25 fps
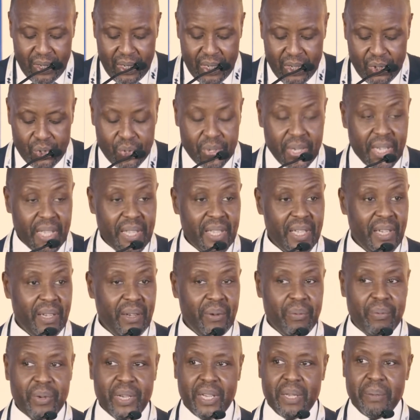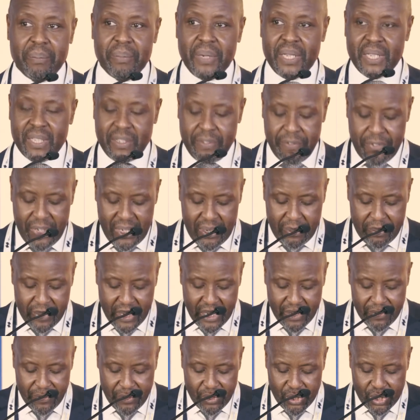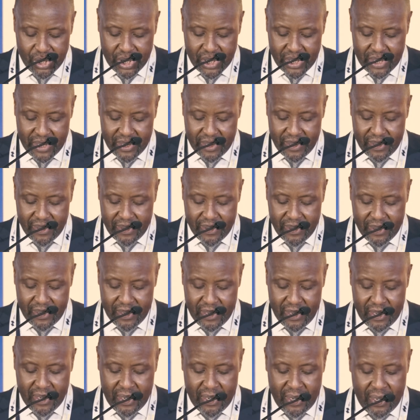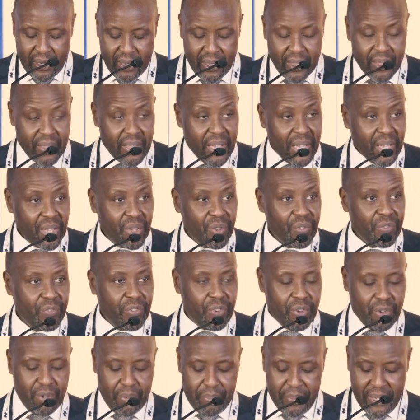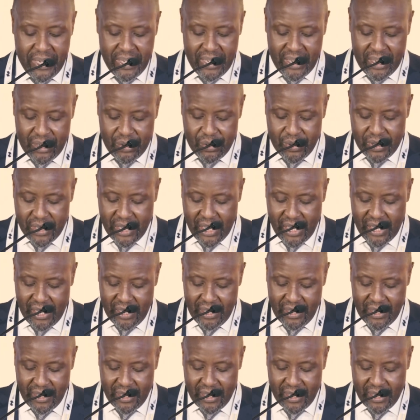and together we can build a very bright future. Thank you for being here today,